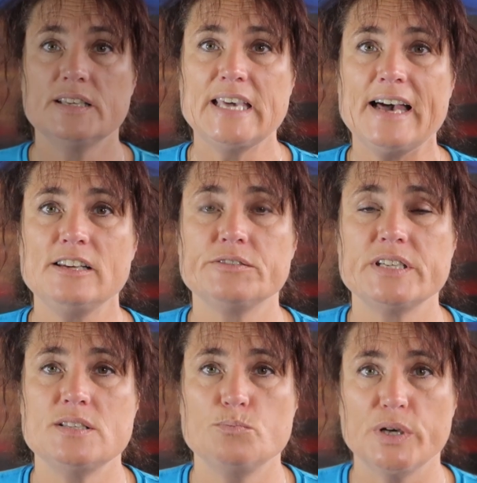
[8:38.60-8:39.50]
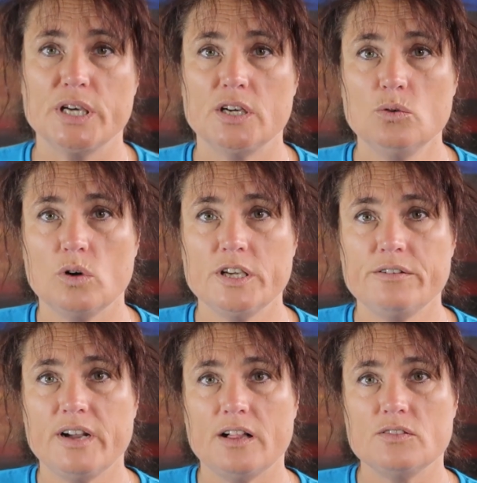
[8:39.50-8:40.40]
Calories burnt while
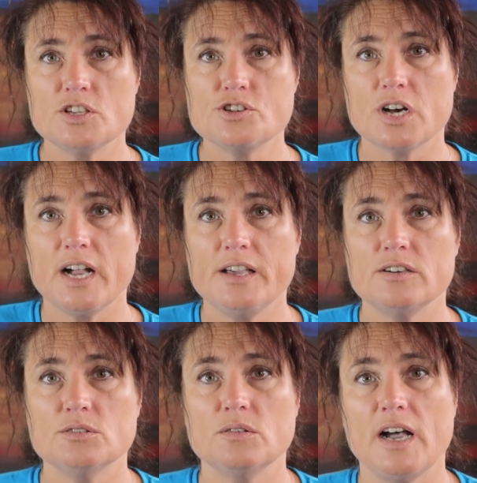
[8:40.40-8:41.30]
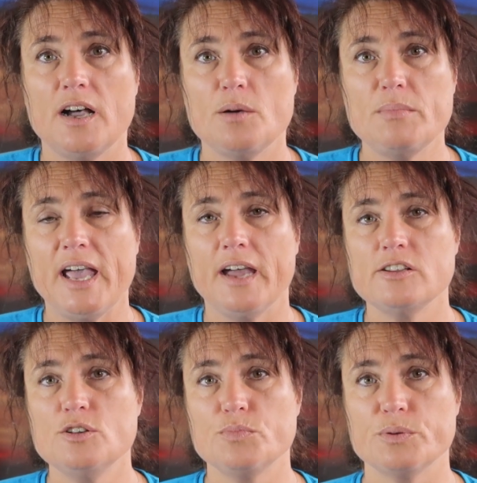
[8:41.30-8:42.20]
you're out on the trail, how
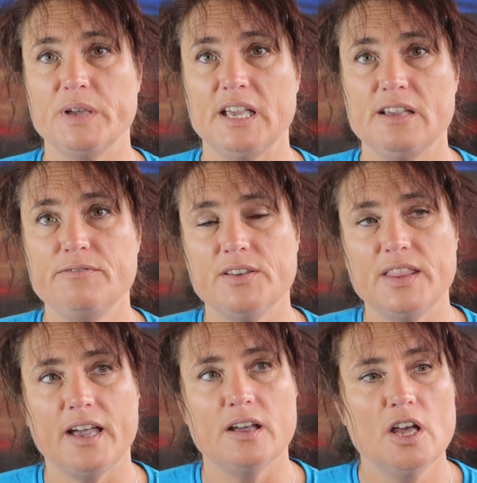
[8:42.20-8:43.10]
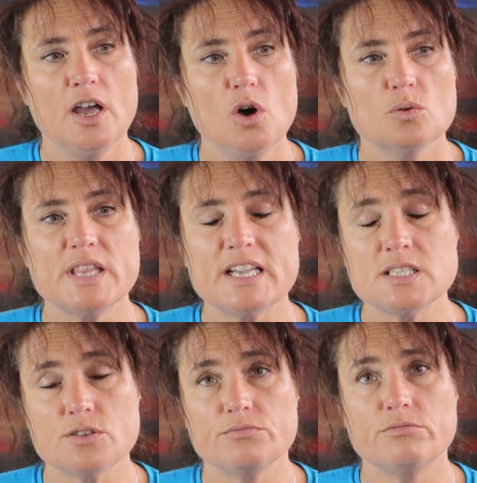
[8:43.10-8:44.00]
do you prepare for that? Well,
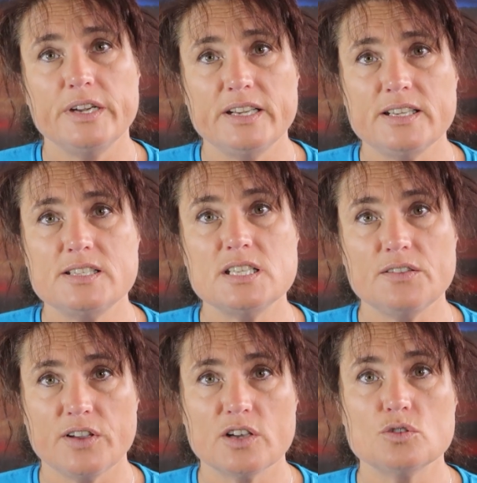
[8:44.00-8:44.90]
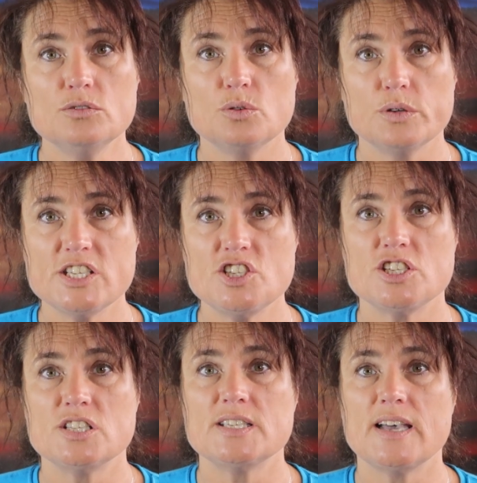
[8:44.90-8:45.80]
that's a really difficult
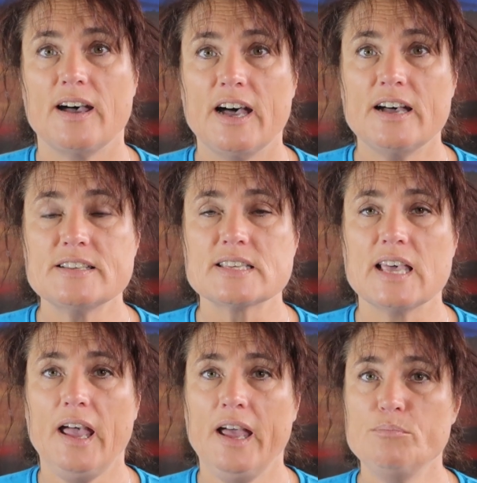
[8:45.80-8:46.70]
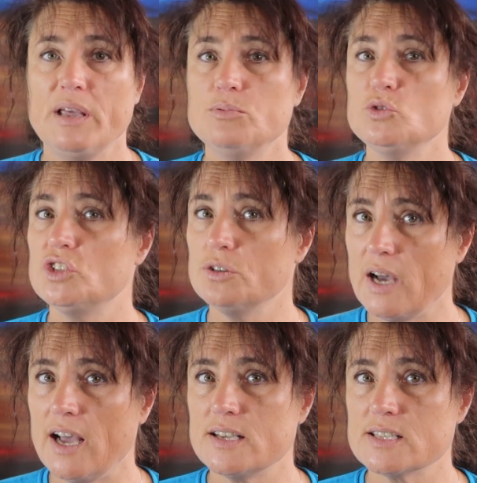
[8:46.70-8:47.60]
question to ask, and people do
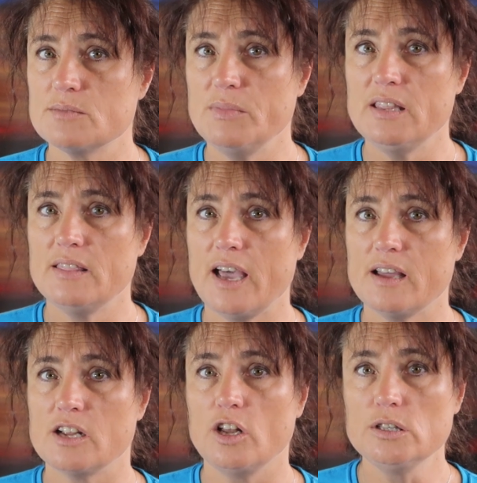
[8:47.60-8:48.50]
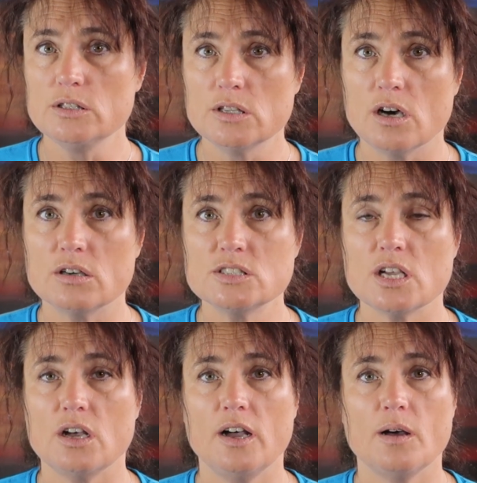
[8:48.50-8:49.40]
ask me that a lot.
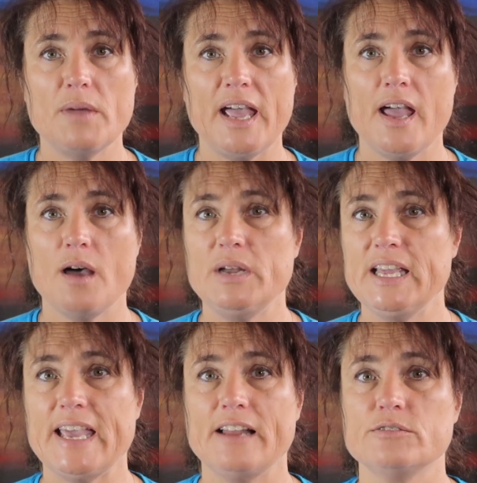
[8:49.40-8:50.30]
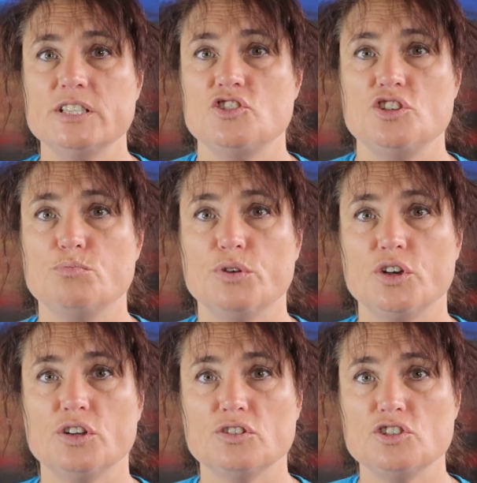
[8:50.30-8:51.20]
How many calories do you
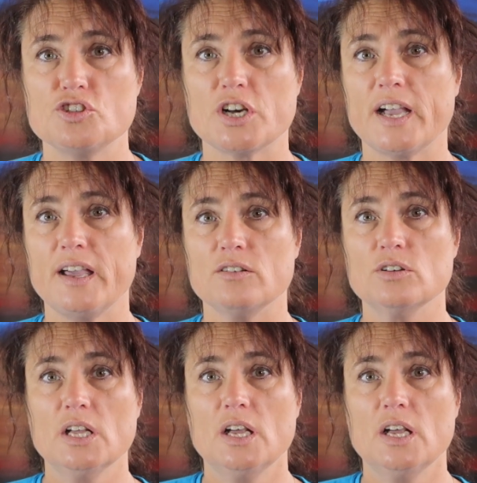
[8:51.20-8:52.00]
burn on the trail?